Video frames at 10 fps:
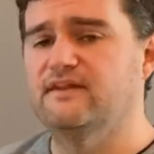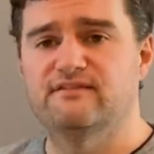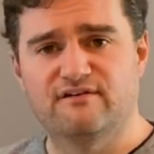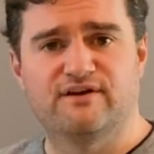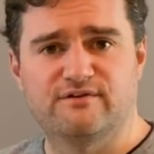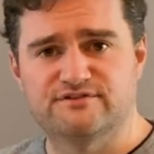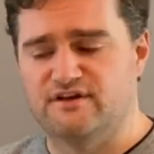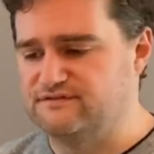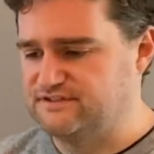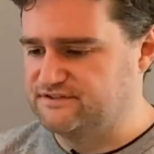There are no
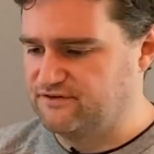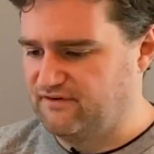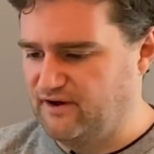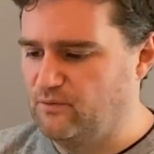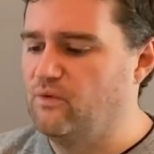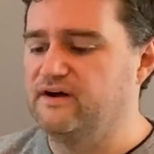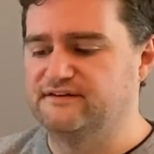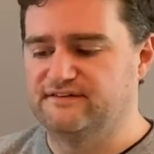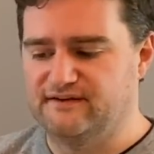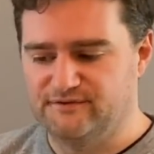services at Crow. Why
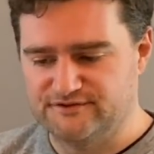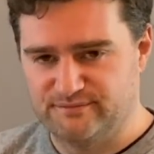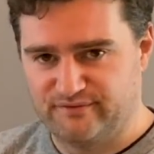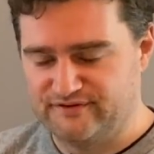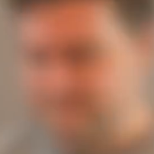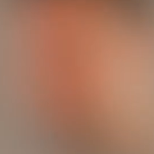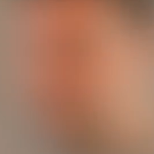does that not surprise me?